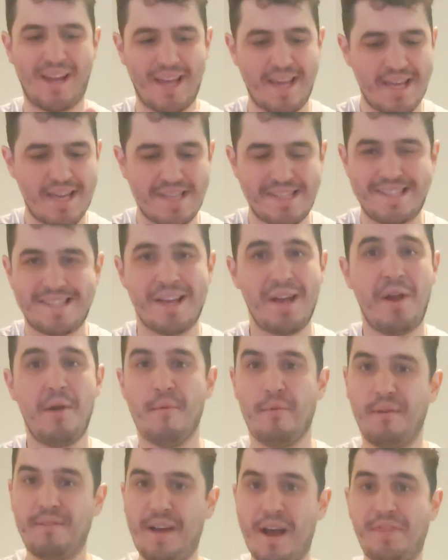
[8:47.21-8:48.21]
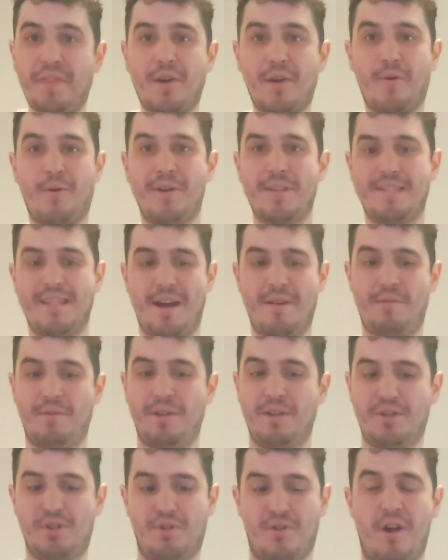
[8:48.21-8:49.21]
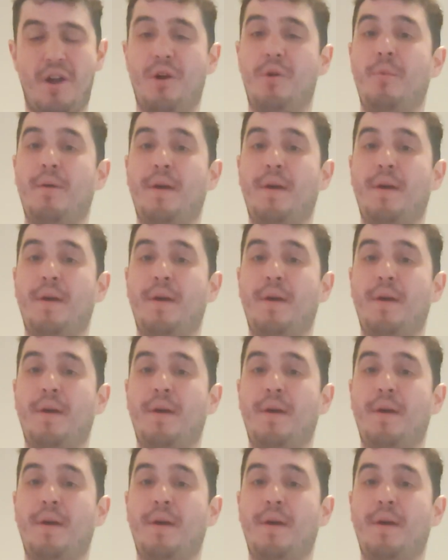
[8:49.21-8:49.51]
is we've got the chords down really strong.